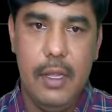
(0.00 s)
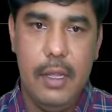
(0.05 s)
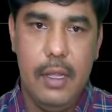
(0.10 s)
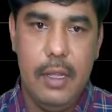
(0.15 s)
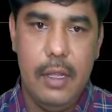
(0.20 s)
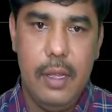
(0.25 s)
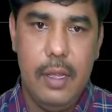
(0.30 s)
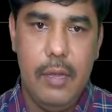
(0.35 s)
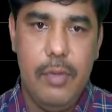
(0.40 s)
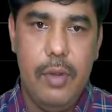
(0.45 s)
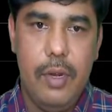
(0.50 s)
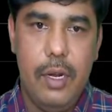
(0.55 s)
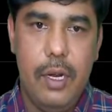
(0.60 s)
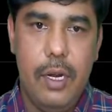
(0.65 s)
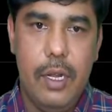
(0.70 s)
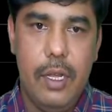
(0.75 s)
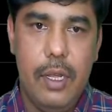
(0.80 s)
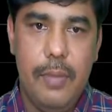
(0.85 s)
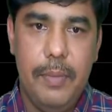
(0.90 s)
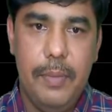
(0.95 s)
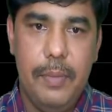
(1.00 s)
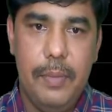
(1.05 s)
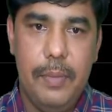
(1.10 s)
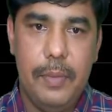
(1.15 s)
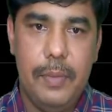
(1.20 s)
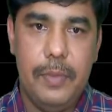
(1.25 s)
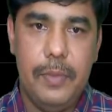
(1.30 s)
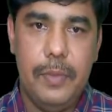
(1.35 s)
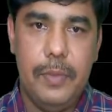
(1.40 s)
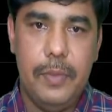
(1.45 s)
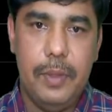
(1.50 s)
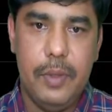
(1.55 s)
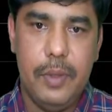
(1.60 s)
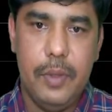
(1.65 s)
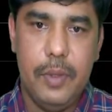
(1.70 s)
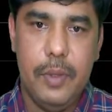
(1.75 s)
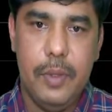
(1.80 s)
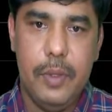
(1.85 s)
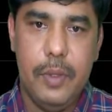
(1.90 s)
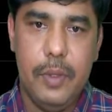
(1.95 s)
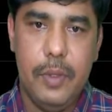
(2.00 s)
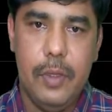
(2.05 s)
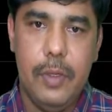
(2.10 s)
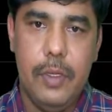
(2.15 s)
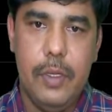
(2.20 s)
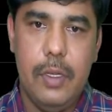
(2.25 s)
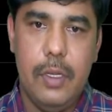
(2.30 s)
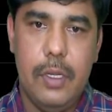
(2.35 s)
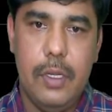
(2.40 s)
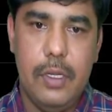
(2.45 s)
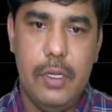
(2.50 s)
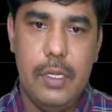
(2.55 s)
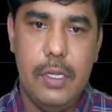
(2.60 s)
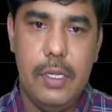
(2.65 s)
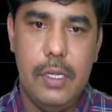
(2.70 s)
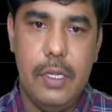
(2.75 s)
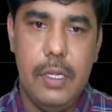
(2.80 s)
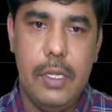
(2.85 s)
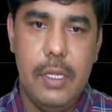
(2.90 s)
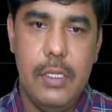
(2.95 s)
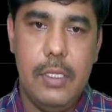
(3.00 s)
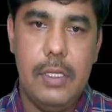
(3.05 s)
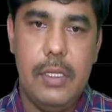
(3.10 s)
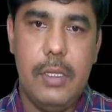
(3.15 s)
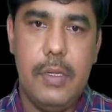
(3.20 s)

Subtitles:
I will draw, you can see this.